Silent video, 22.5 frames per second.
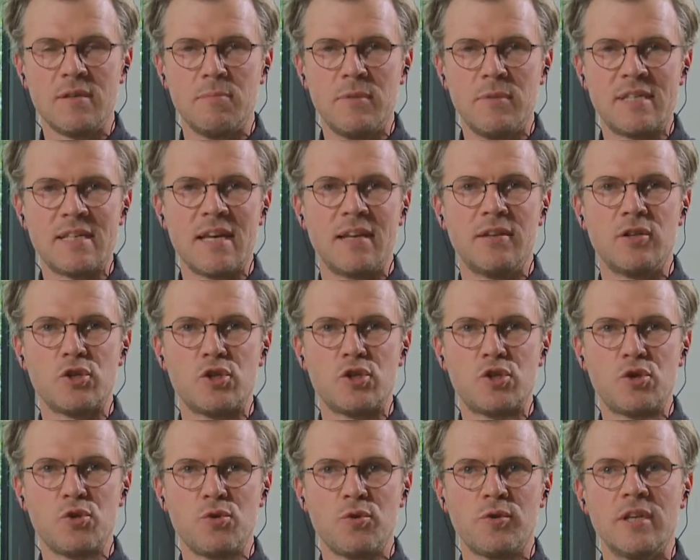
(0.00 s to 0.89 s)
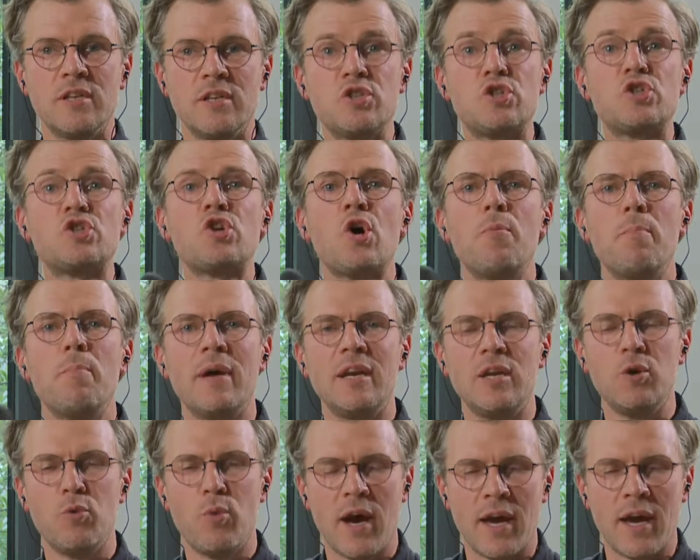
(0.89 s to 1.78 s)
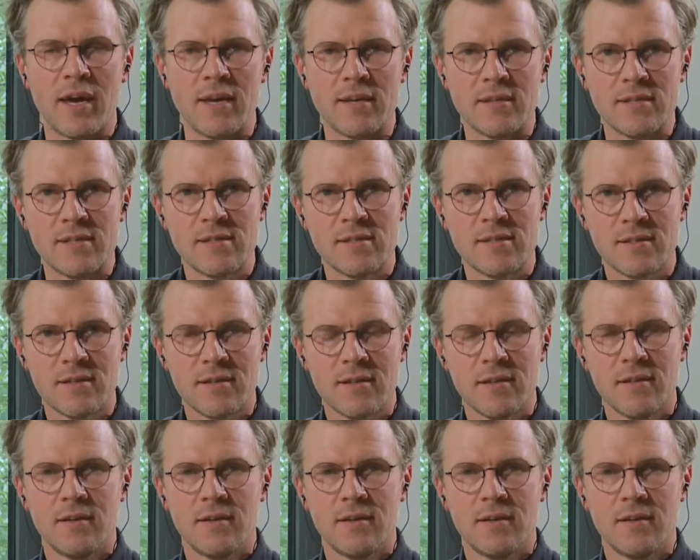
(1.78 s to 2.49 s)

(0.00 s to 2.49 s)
misunderstood in so many ways.